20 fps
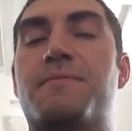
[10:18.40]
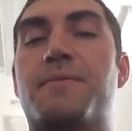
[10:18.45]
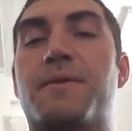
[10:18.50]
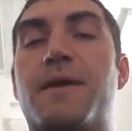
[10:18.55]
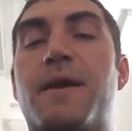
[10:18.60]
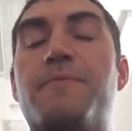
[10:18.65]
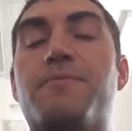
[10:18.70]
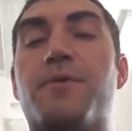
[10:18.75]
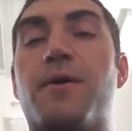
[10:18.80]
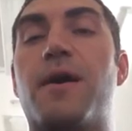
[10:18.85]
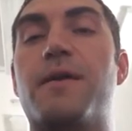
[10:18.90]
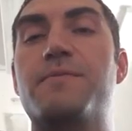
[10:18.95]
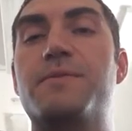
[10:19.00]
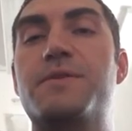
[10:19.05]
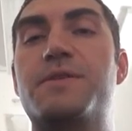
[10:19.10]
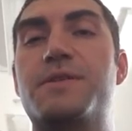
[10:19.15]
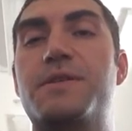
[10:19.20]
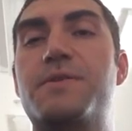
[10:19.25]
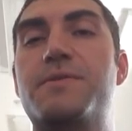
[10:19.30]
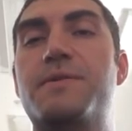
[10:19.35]
But I
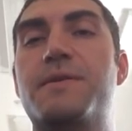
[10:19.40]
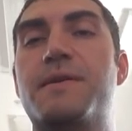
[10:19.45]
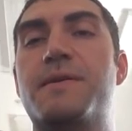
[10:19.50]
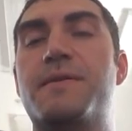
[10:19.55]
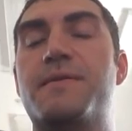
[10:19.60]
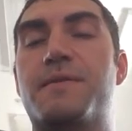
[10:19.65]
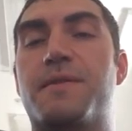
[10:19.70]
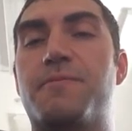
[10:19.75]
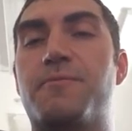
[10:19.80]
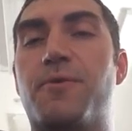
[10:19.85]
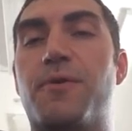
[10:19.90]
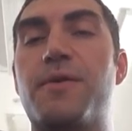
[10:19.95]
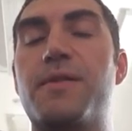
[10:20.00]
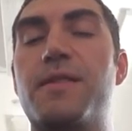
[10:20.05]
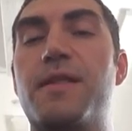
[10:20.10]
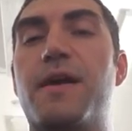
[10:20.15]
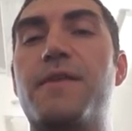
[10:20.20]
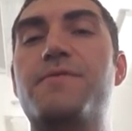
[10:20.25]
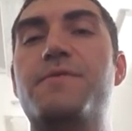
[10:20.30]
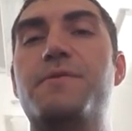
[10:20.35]
promise you, the more
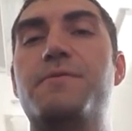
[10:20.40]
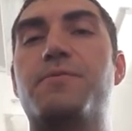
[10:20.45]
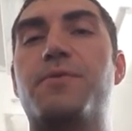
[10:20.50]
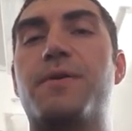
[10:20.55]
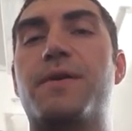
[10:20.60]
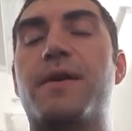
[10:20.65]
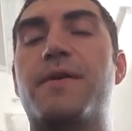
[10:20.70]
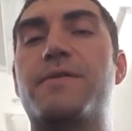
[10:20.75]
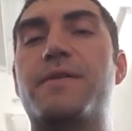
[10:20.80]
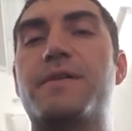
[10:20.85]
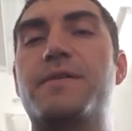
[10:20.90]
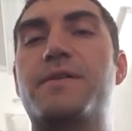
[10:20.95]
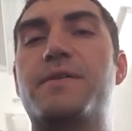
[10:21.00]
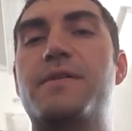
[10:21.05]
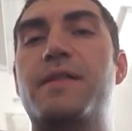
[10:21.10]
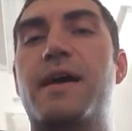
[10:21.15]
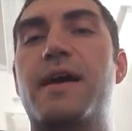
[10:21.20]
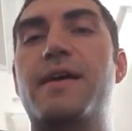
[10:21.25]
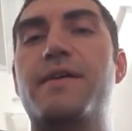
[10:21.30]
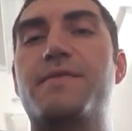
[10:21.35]
love you put out in
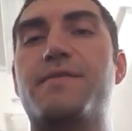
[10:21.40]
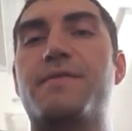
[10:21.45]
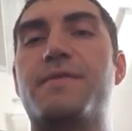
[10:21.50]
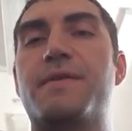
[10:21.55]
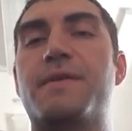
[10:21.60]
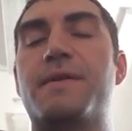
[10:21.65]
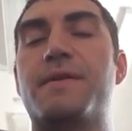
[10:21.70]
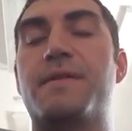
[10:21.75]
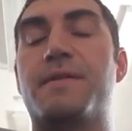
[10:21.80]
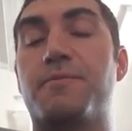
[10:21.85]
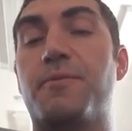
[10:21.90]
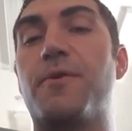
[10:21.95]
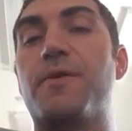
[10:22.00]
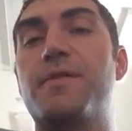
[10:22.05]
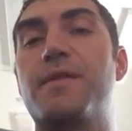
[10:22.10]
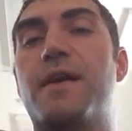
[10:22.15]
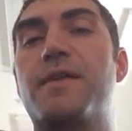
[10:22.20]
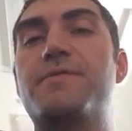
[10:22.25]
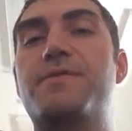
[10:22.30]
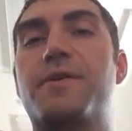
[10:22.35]
your life, the
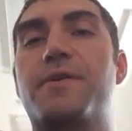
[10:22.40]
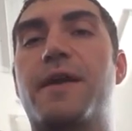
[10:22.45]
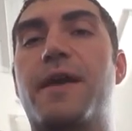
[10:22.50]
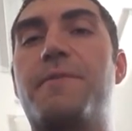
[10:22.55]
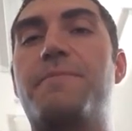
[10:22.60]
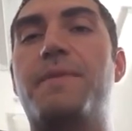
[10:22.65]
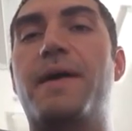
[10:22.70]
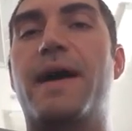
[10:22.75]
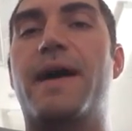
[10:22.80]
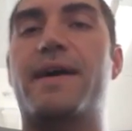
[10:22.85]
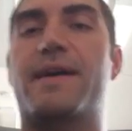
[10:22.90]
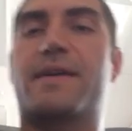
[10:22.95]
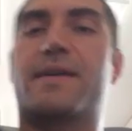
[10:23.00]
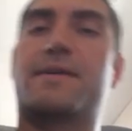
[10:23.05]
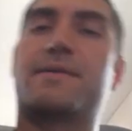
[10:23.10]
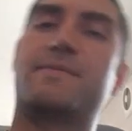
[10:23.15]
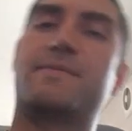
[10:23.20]
more love you'll get back.